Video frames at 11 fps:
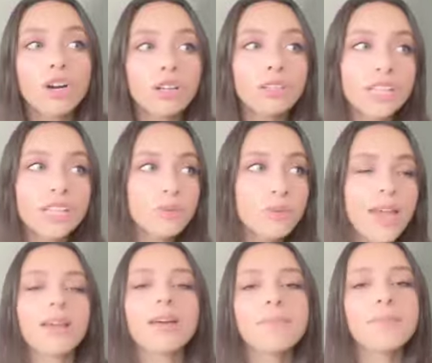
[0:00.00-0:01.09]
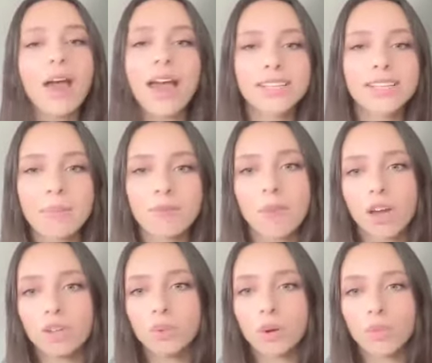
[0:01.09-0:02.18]
currently doing any type of
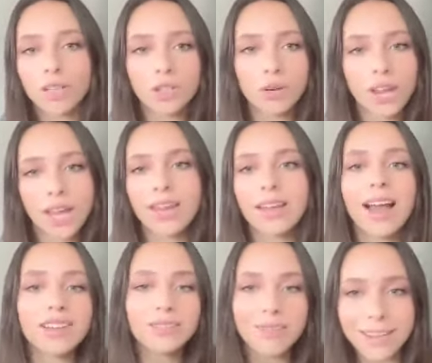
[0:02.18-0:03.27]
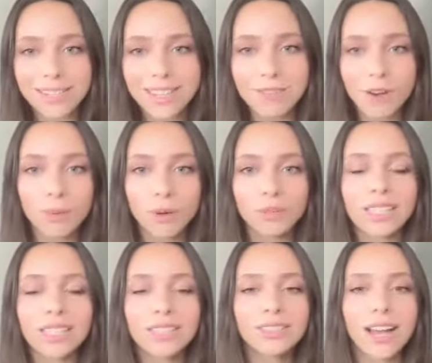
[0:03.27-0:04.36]
model where we're donating X, Y, and Z of our
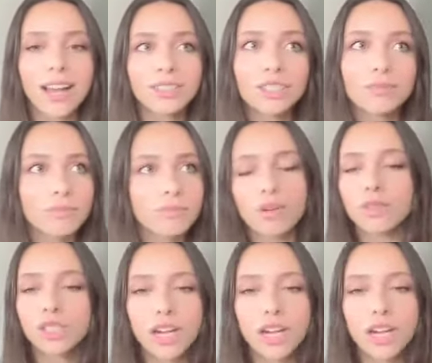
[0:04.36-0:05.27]
proceeds uh, to you know a